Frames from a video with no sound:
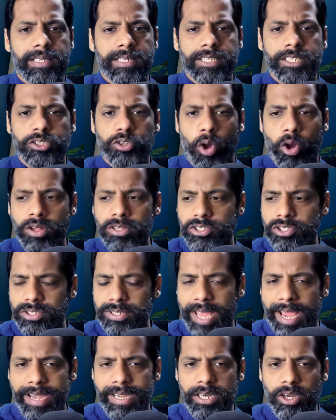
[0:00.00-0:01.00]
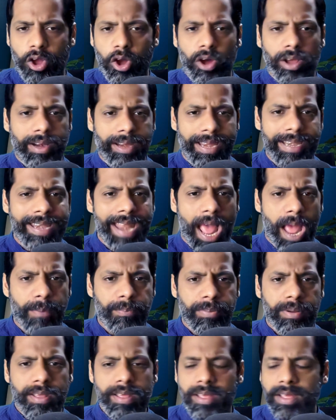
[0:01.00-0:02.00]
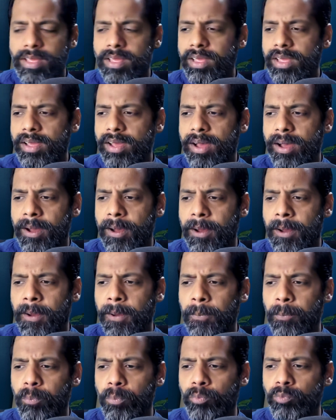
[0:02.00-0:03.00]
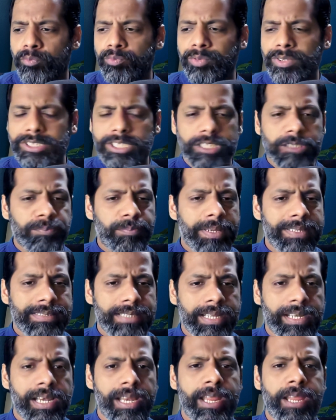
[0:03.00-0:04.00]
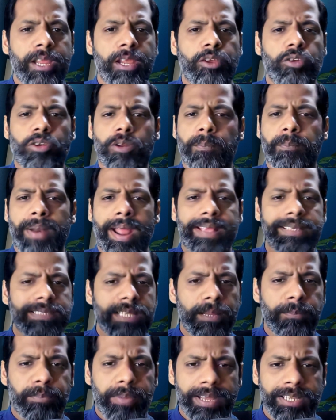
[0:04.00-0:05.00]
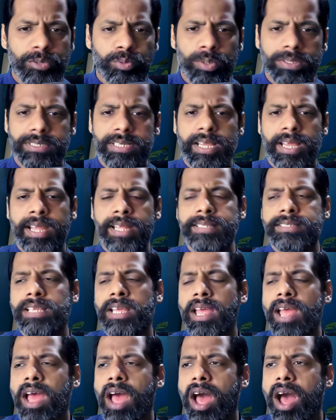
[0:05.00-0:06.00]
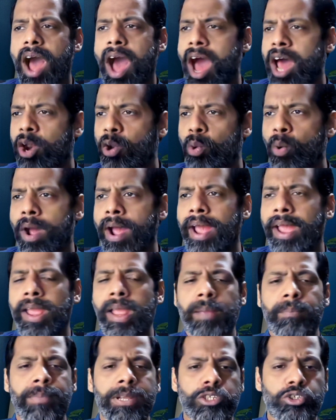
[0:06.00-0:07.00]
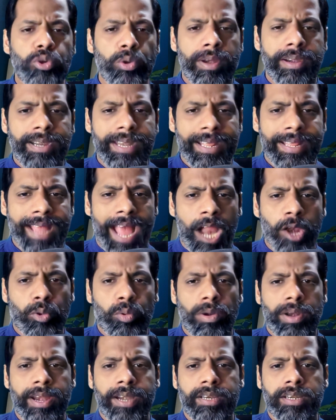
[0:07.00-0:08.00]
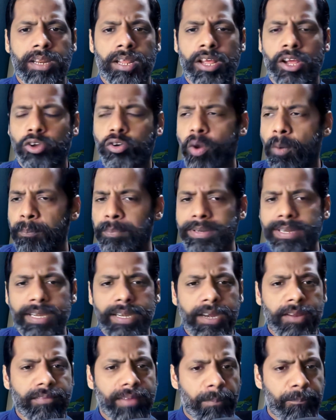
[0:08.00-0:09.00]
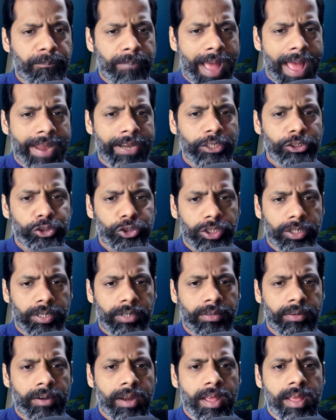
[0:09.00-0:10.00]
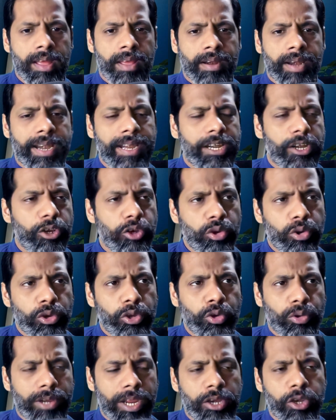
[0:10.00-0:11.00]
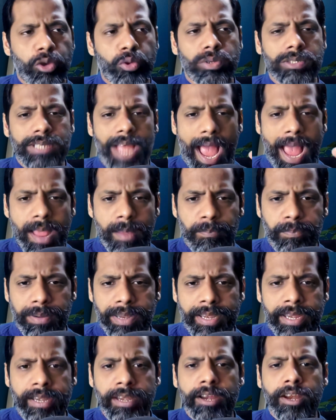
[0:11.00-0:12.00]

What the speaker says: is on-site or in-app, which is basically pricing page visit, ROI, maturity calculator, competitive comparison, right? You can use IP